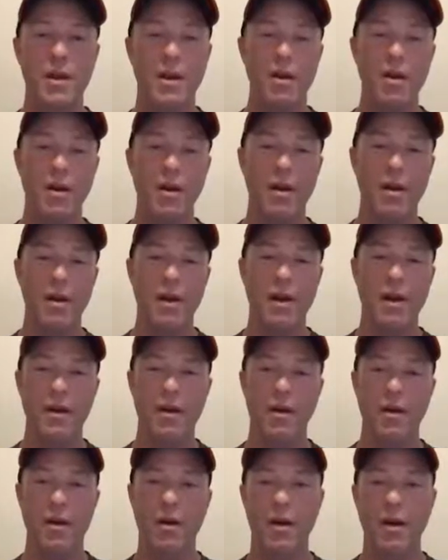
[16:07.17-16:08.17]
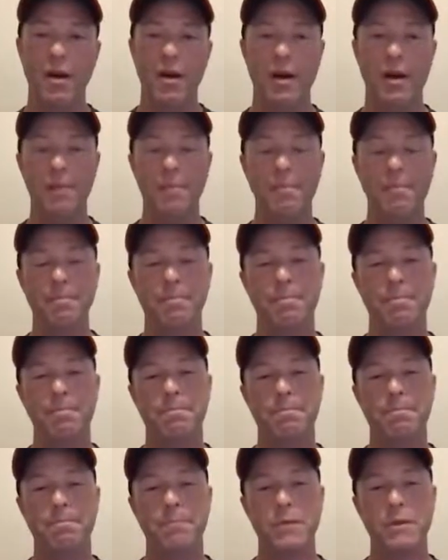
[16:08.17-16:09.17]
here on our
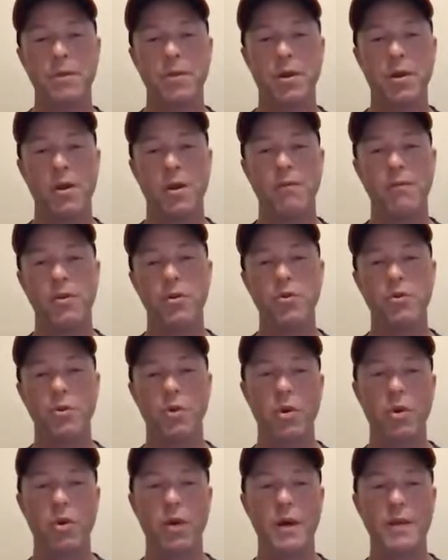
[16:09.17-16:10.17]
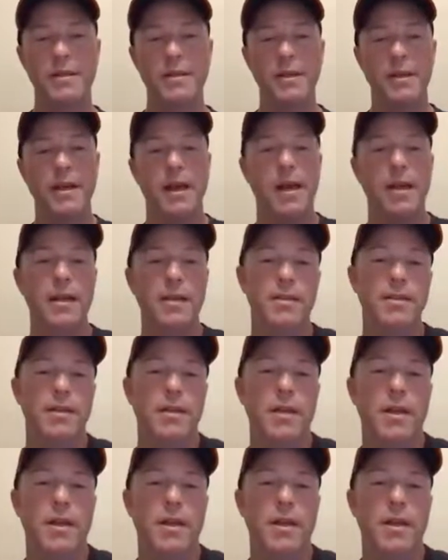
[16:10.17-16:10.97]
during our virtual OIC college.